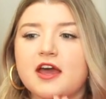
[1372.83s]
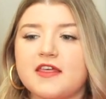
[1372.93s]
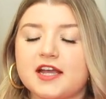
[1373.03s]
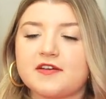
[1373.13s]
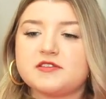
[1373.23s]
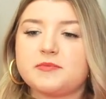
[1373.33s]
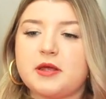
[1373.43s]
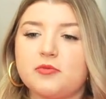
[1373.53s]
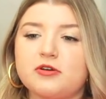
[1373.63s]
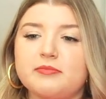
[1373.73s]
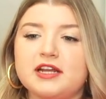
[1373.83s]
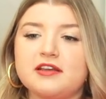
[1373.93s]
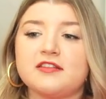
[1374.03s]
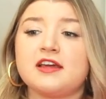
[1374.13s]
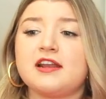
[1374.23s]
I think I've spent more
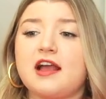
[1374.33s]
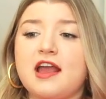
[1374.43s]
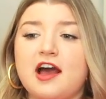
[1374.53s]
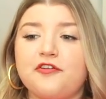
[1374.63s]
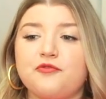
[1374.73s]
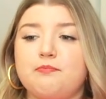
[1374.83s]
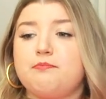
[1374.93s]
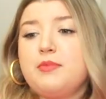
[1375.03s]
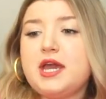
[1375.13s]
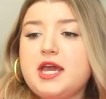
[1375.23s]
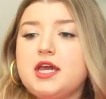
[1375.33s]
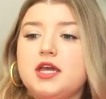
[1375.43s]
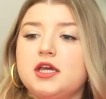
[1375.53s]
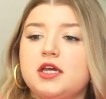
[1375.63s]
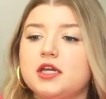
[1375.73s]
money than I have
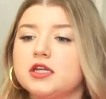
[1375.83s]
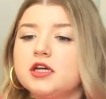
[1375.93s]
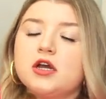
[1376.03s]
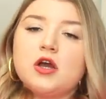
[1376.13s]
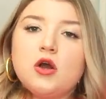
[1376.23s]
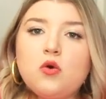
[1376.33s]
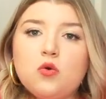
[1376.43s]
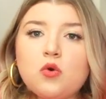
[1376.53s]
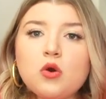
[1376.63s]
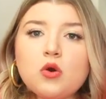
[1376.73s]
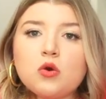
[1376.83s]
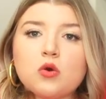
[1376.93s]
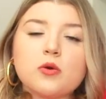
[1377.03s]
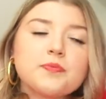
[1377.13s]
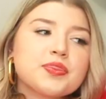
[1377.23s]
made.
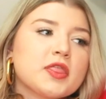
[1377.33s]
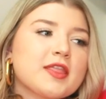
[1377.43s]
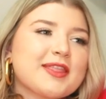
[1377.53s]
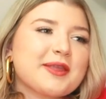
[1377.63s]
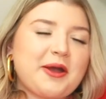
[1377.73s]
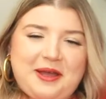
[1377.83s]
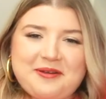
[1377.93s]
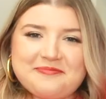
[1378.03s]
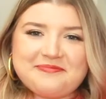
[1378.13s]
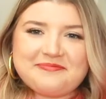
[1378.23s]
Woo! Okay.